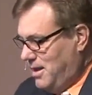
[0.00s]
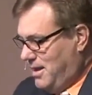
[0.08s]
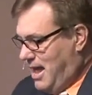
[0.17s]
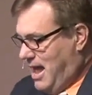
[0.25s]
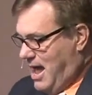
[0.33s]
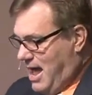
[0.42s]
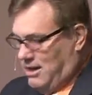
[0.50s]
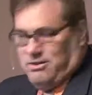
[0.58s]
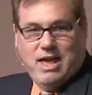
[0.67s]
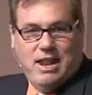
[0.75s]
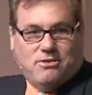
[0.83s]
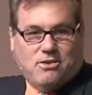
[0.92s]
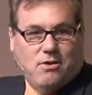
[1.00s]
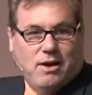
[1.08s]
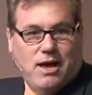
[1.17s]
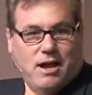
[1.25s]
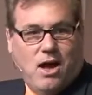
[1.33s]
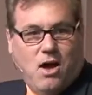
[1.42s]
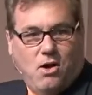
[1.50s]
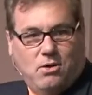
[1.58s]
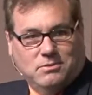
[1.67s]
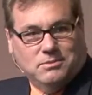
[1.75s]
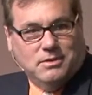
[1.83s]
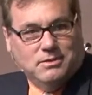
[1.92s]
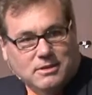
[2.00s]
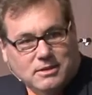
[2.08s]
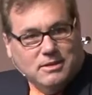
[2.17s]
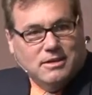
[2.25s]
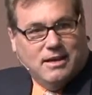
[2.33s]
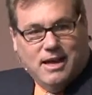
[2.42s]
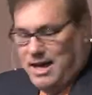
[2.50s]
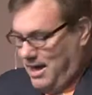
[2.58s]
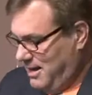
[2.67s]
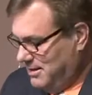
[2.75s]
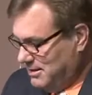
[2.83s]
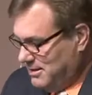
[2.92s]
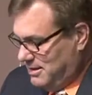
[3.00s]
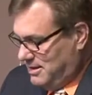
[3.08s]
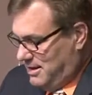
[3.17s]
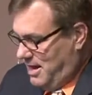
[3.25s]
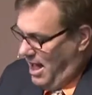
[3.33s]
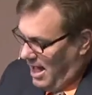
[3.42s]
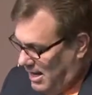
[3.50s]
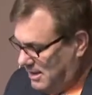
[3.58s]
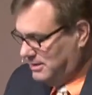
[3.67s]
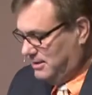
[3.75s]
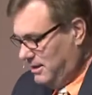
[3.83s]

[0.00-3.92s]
Yeah, Janice, go ahead home. Ha, ha.